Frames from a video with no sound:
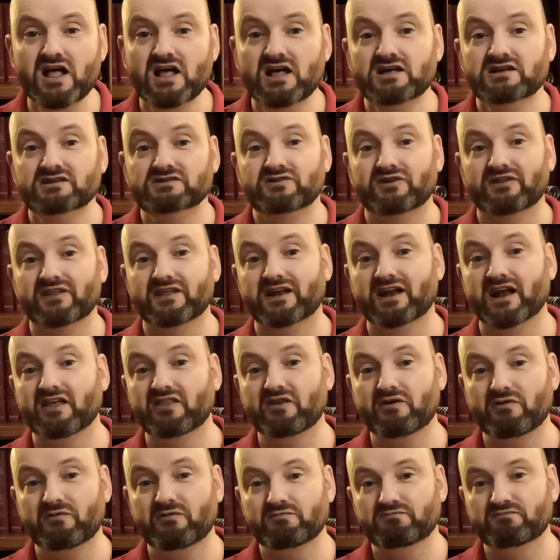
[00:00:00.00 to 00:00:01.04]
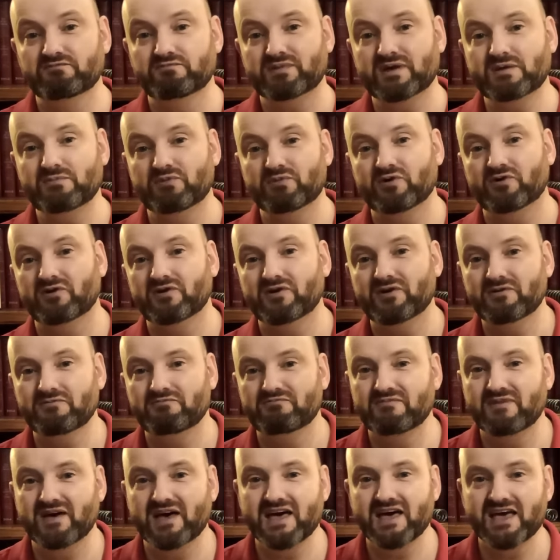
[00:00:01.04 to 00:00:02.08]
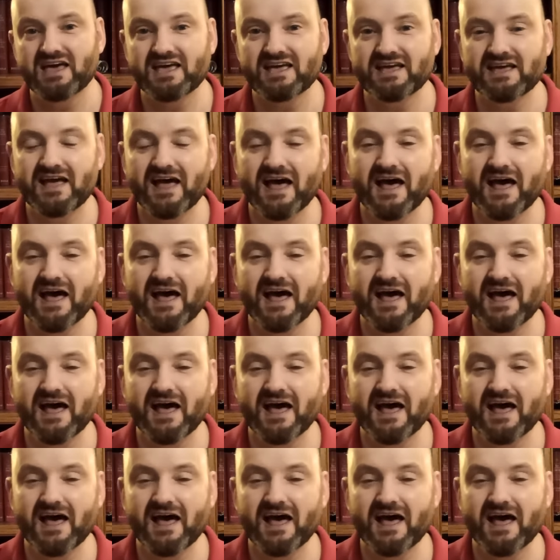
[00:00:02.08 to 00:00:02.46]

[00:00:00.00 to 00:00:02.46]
so that other people may